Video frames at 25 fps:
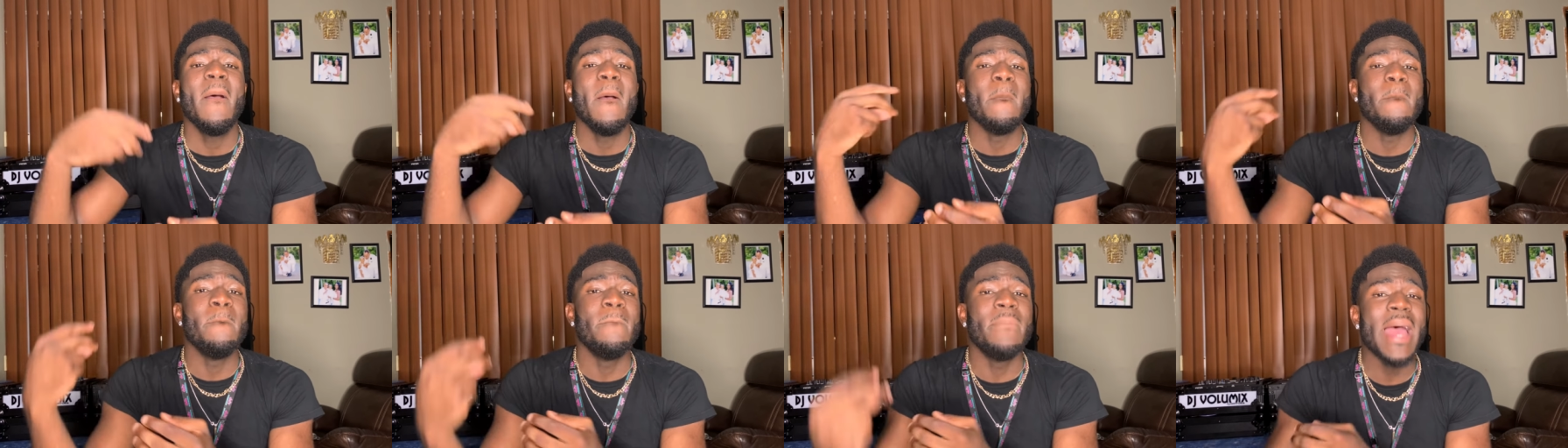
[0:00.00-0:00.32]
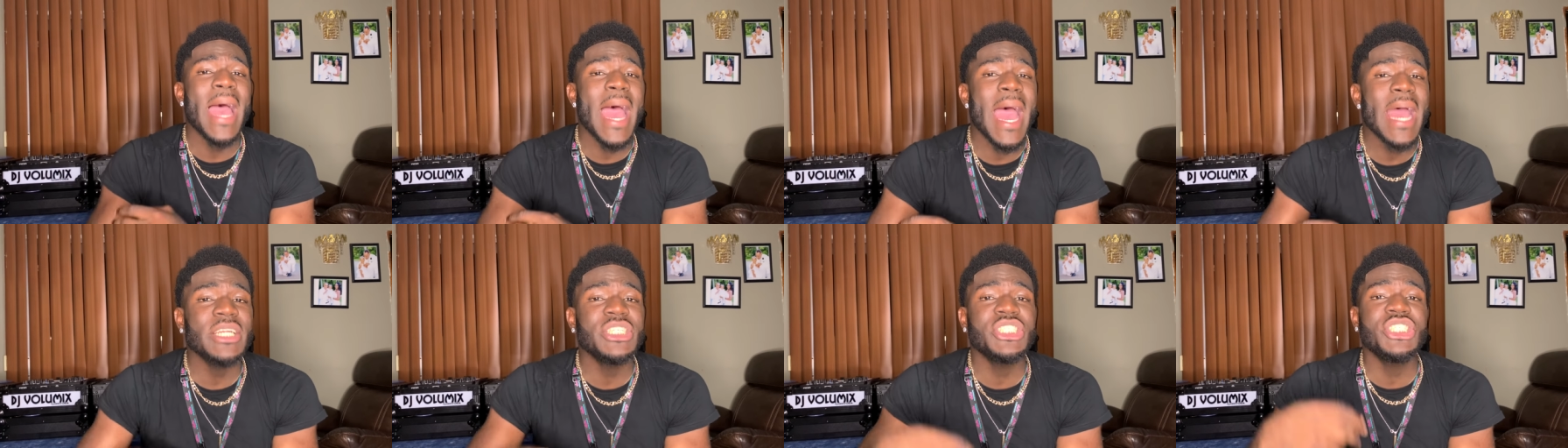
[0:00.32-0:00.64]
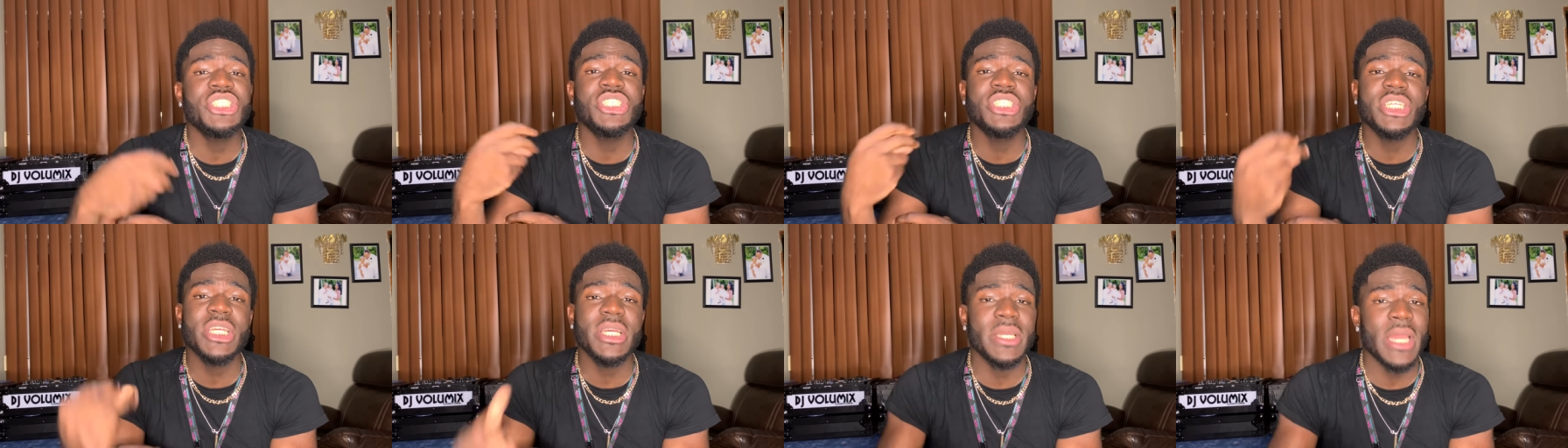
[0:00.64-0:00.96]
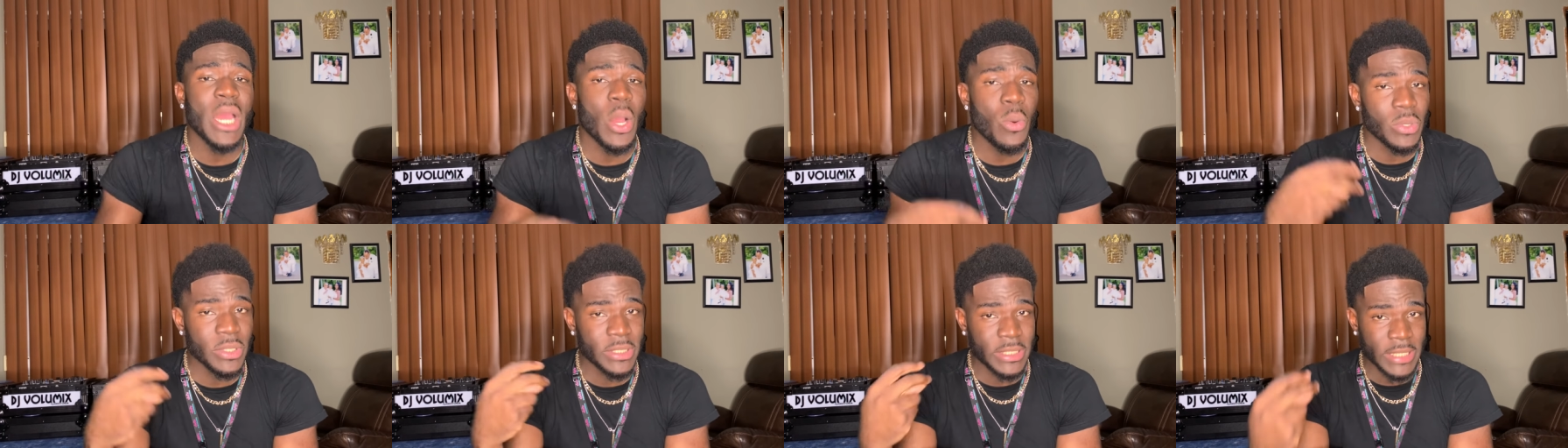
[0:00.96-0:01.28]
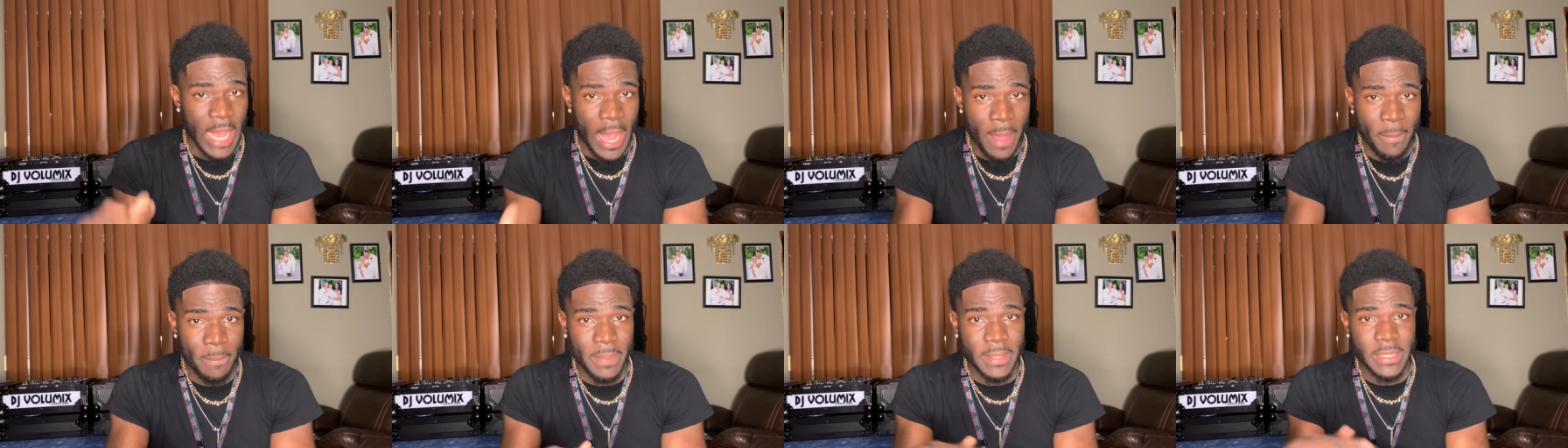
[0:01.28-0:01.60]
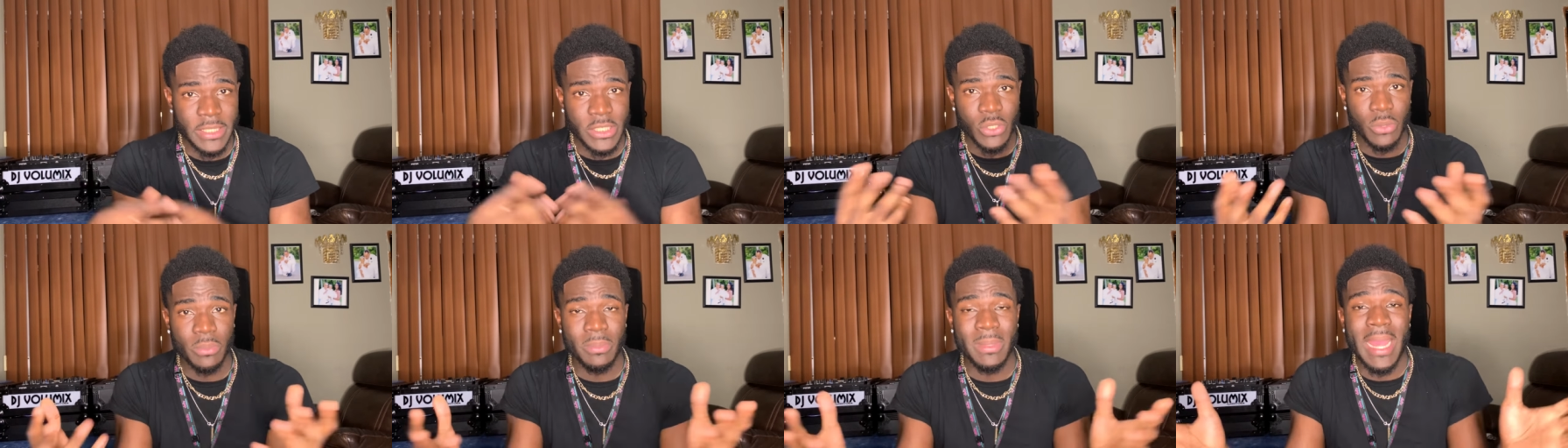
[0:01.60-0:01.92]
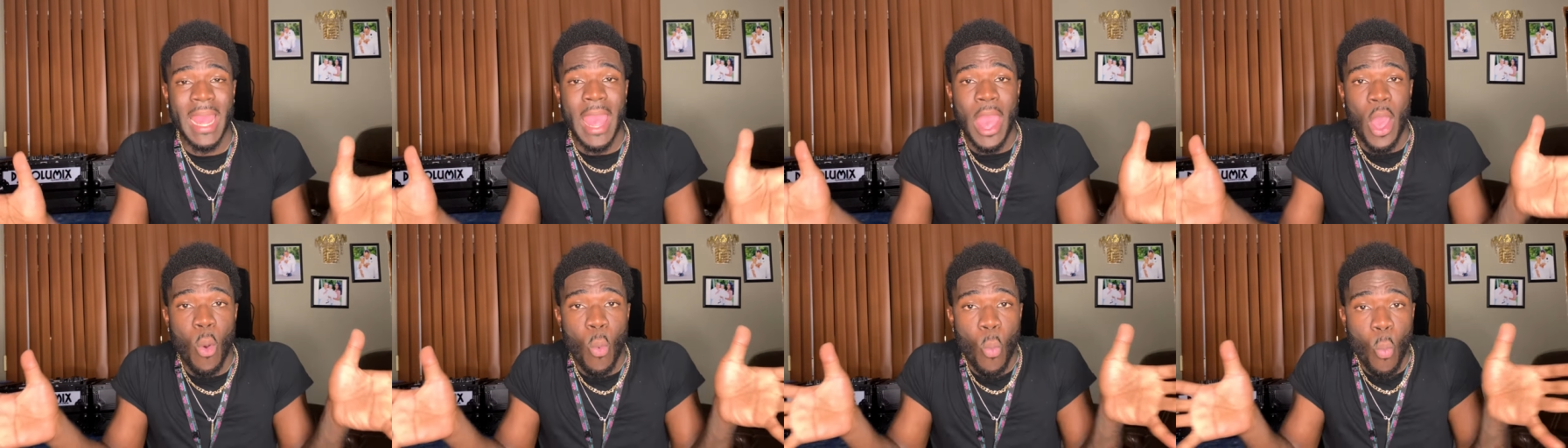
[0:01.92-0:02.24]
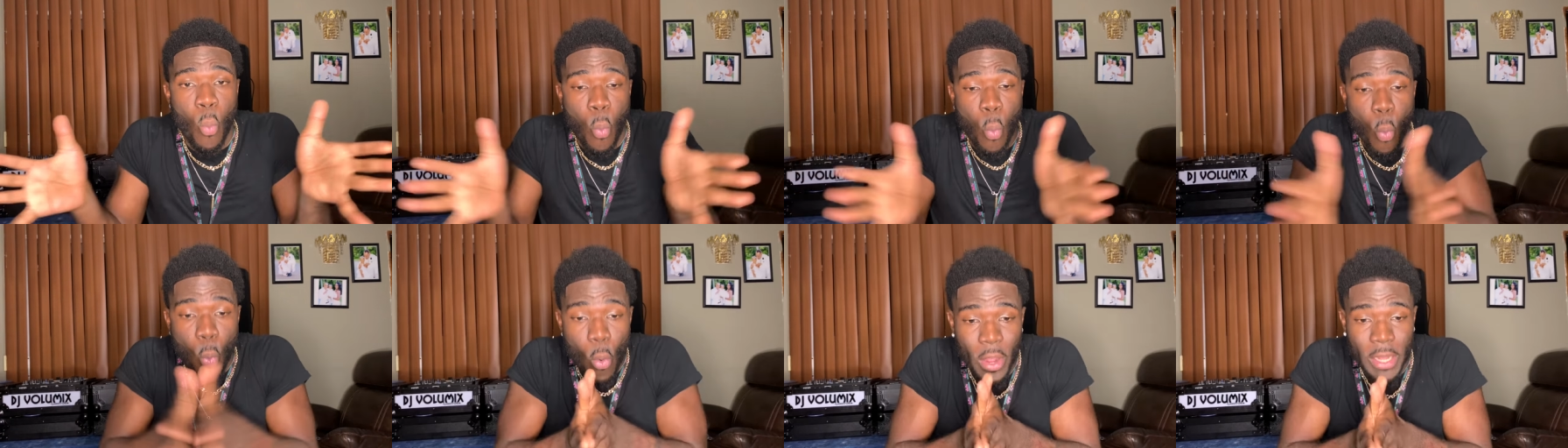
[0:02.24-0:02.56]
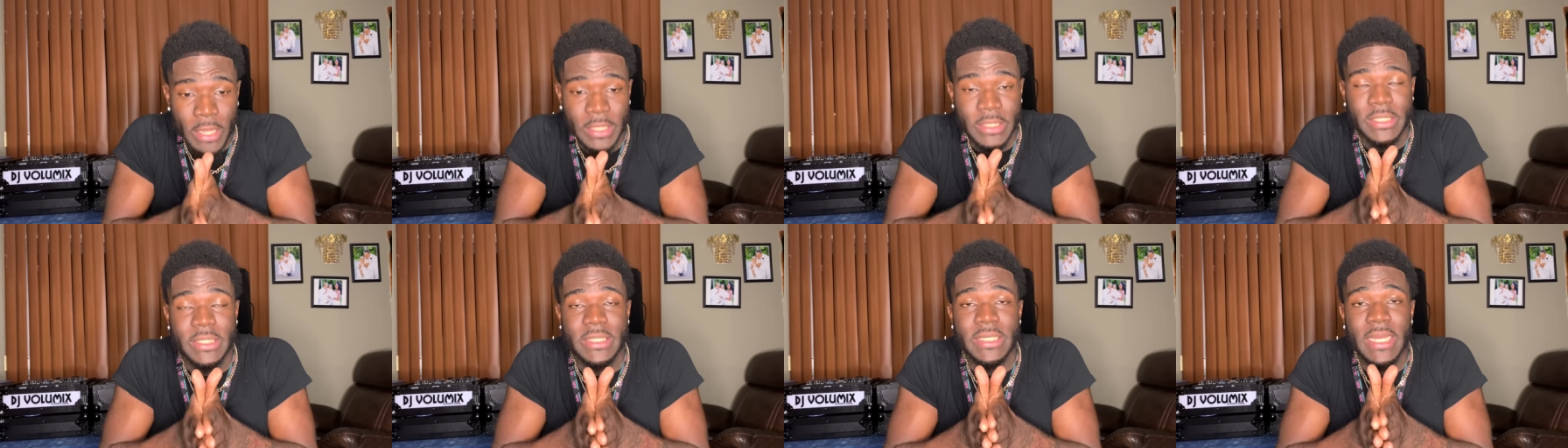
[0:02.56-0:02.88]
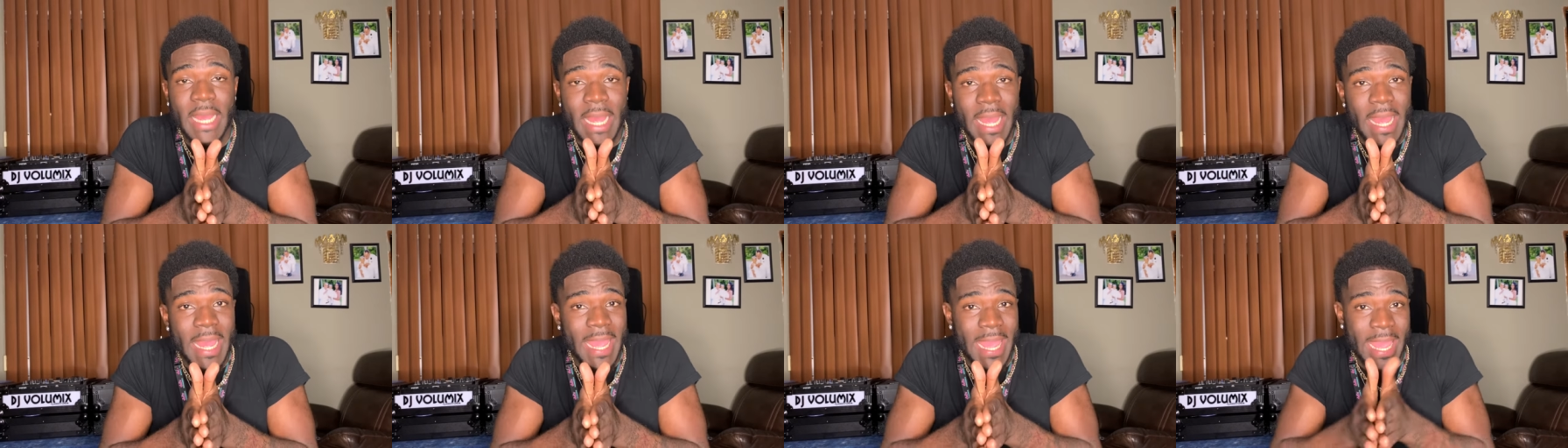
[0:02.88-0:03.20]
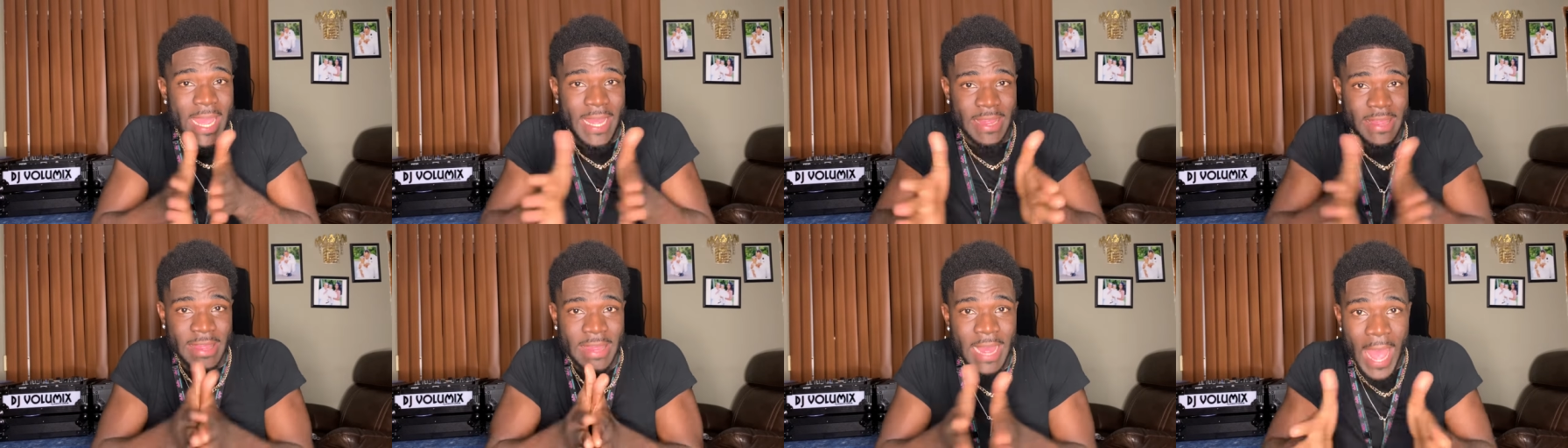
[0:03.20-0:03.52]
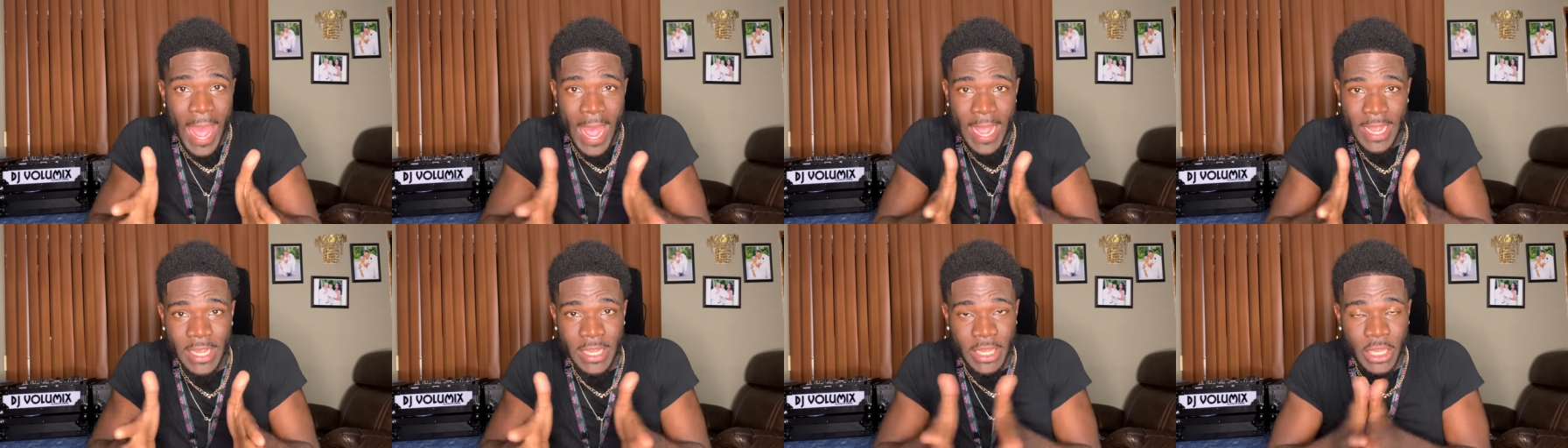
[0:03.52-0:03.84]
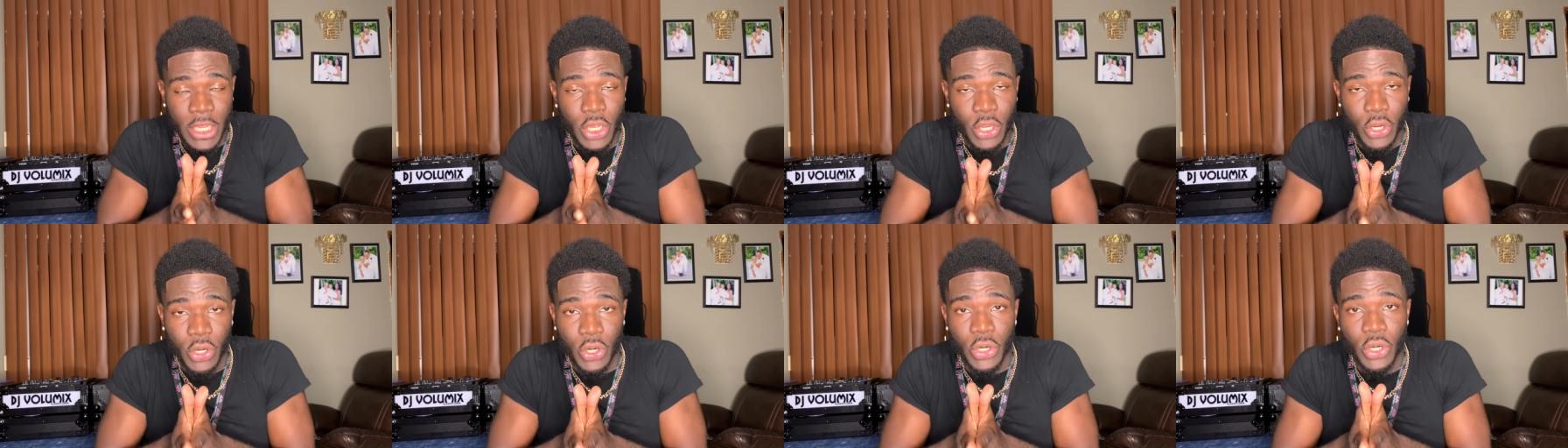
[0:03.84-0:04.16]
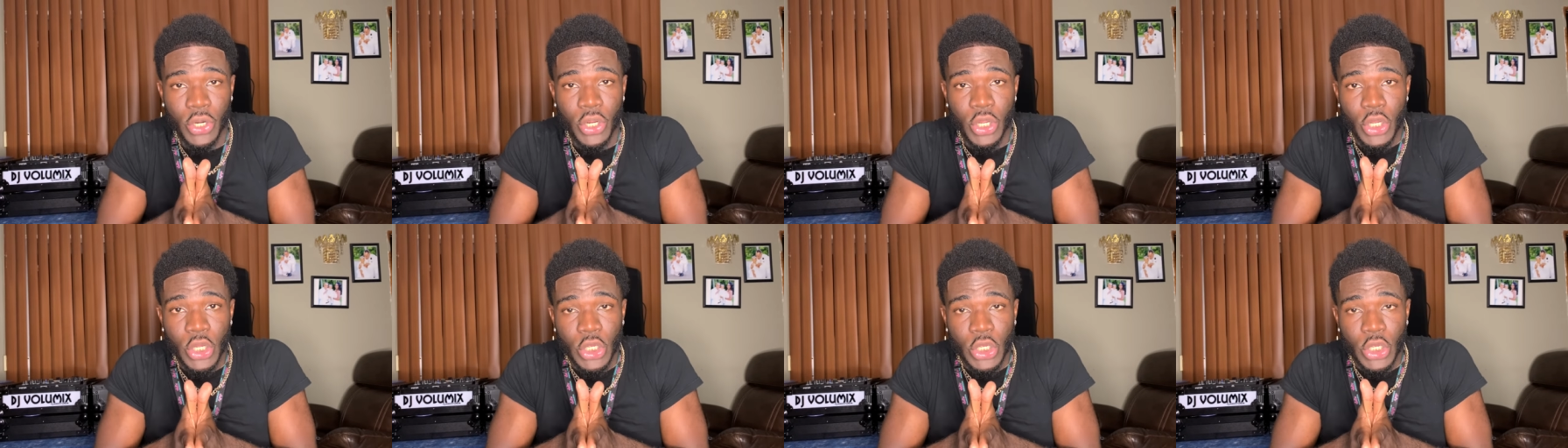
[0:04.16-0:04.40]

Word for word: bad shit that was happening to me at once in that year.